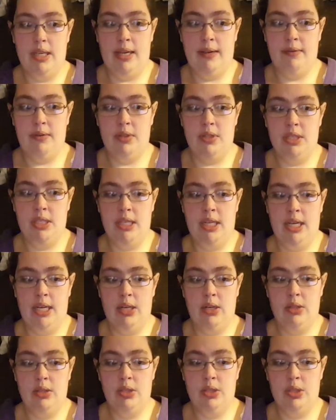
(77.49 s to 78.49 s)
after she had
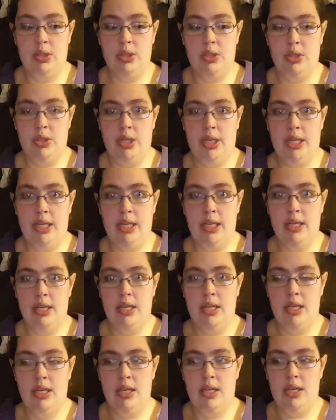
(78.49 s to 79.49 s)
her surgery.
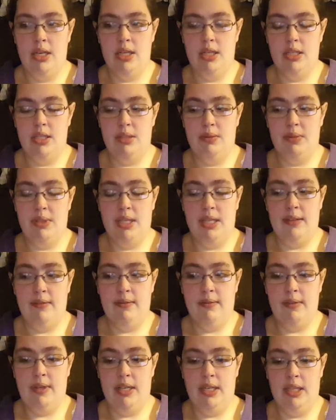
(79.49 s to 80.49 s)
She was on a
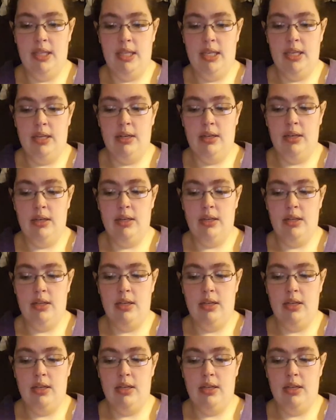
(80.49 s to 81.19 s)
ventilator,